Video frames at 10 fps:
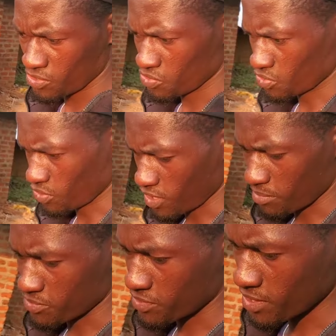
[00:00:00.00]
So
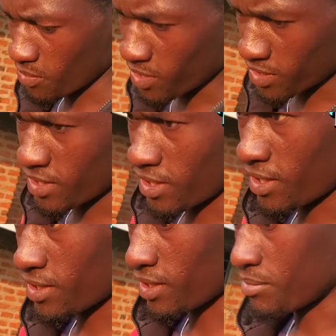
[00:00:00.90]
I'm still working
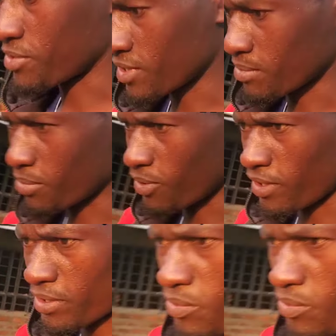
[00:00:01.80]
and I'm still pouring